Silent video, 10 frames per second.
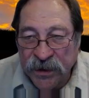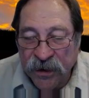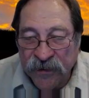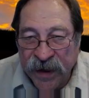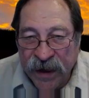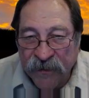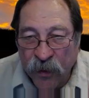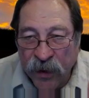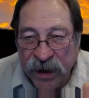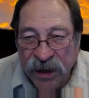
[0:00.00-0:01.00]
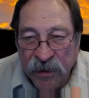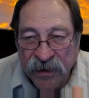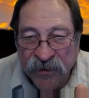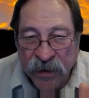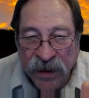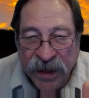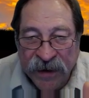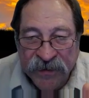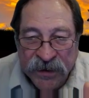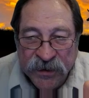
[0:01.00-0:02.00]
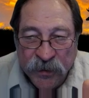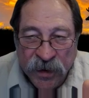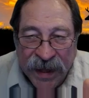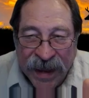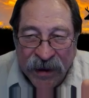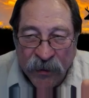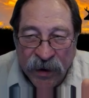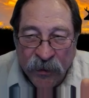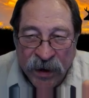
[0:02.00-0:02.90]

If you have a wind coming from the left, that's real light wind,